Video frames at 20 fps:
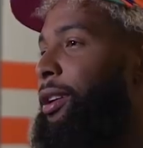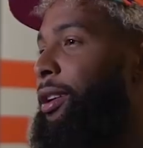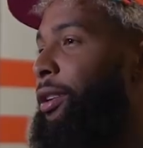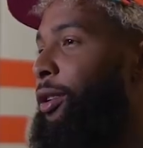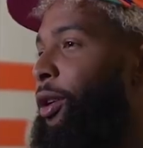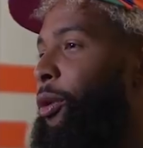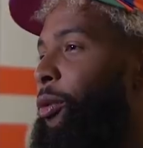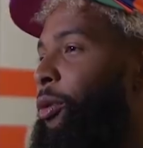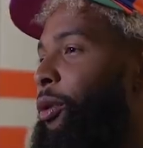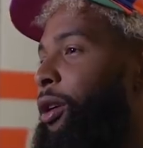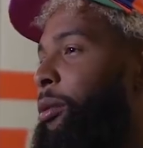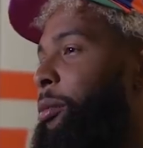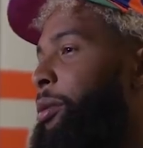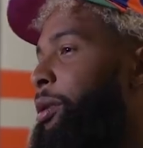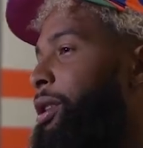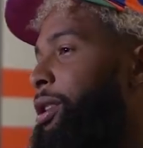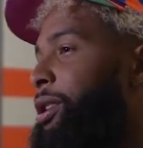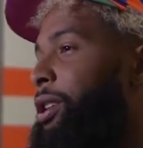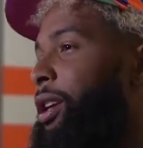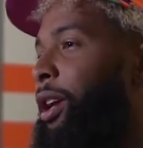You know, we're gonna
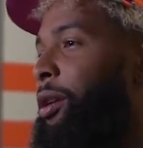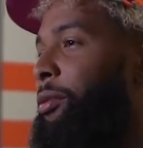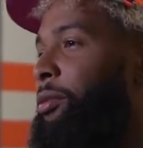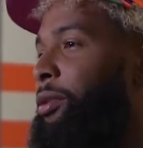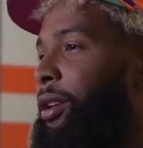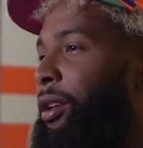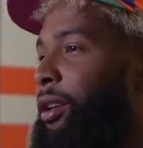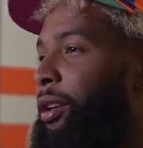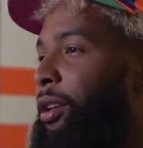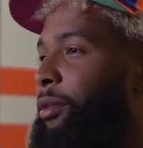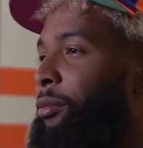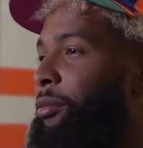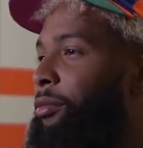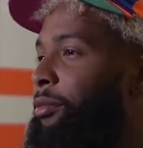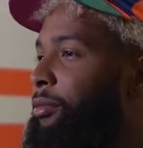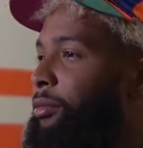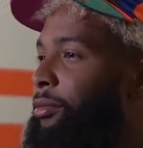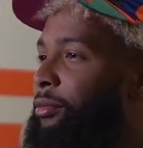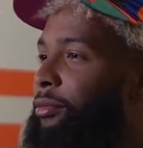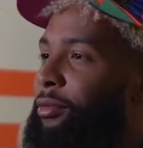be on the same team.
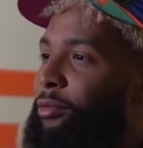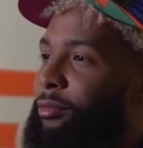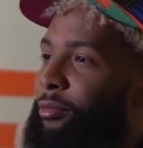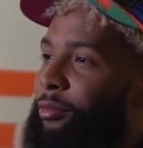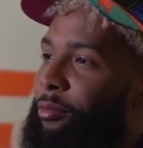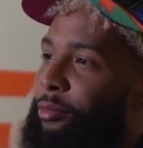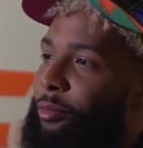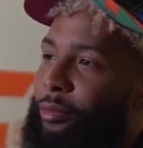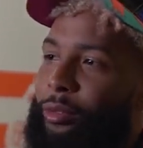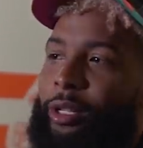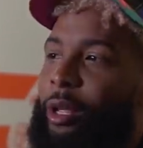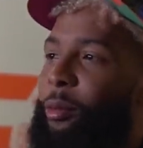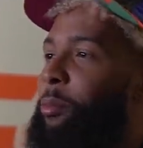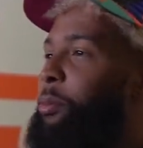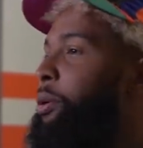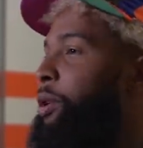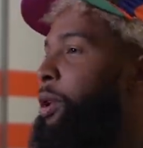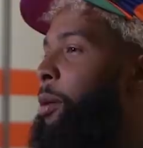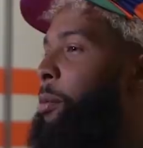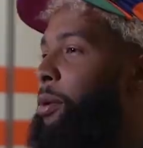
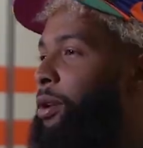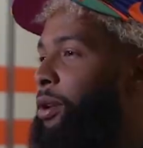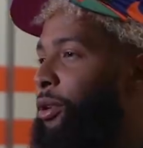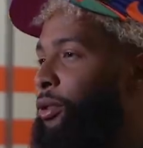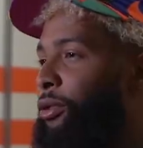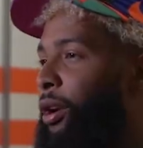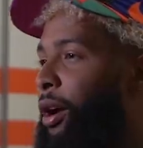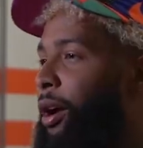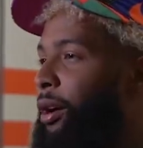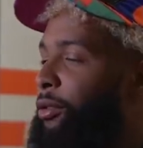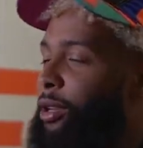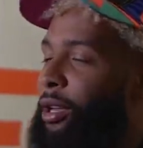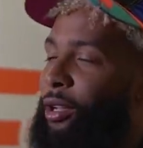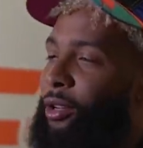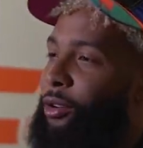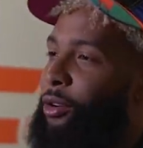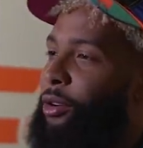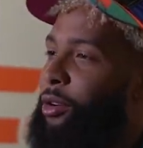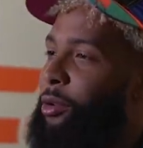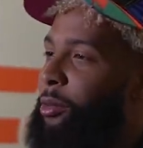Pull up in your drive.
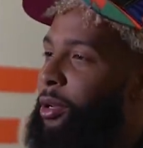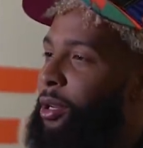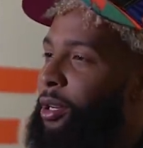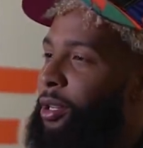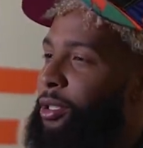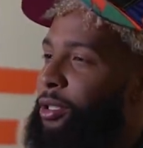Like, you know what I mean?